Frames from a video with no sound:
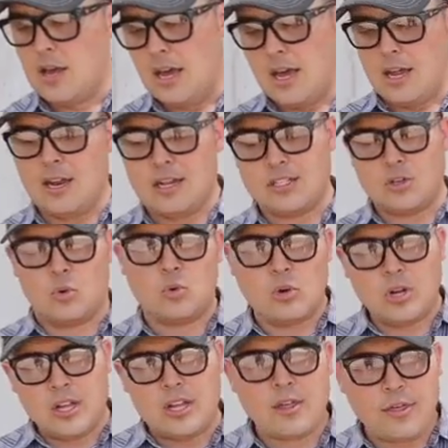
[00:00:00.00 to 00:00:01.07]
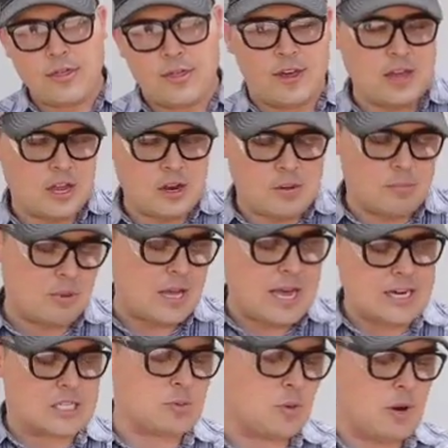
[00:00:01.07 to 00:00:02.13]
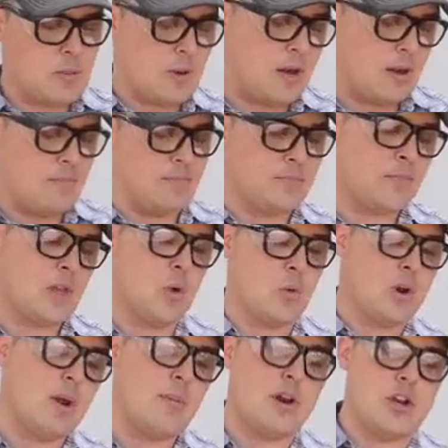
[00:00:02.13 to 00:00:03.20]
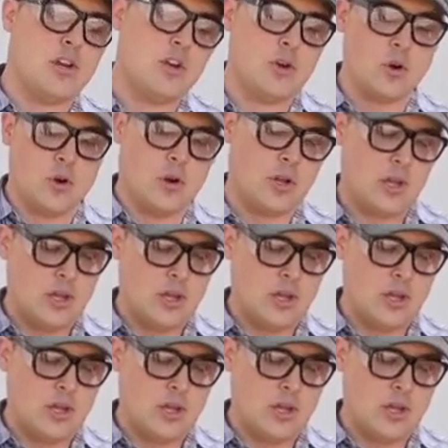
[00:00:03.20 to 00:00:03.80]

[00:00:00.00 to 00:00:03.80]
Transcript: And it's a really thin black spray paint. And what I'm going to do